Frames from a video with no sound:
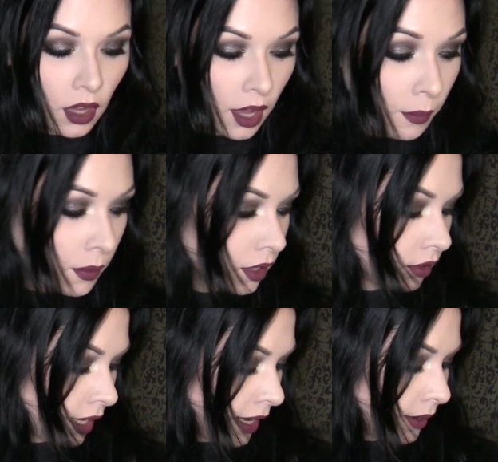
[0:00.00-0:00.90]
how
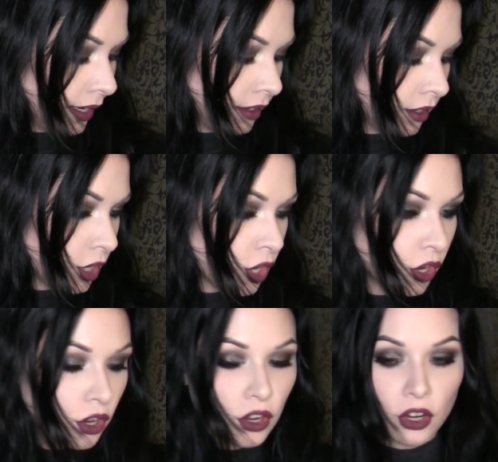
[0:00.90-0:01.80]
I
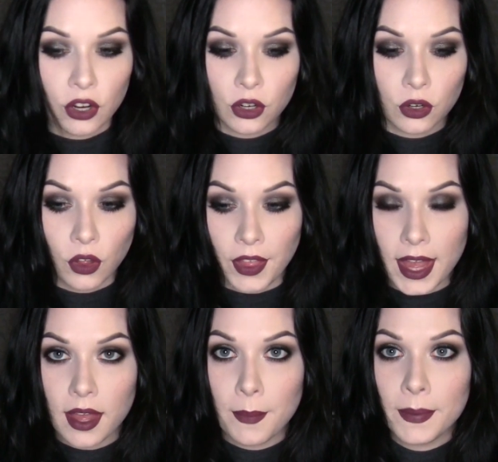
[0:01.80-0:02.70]
curl
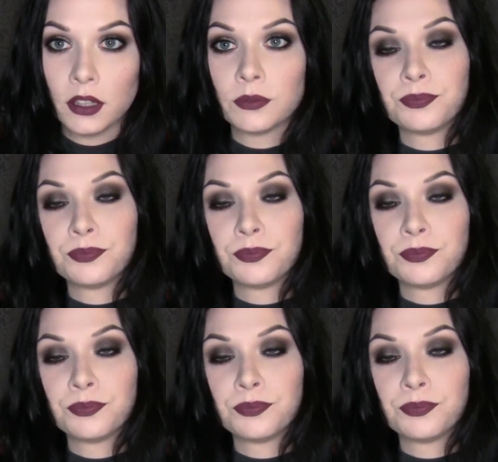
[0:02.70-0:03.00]
them.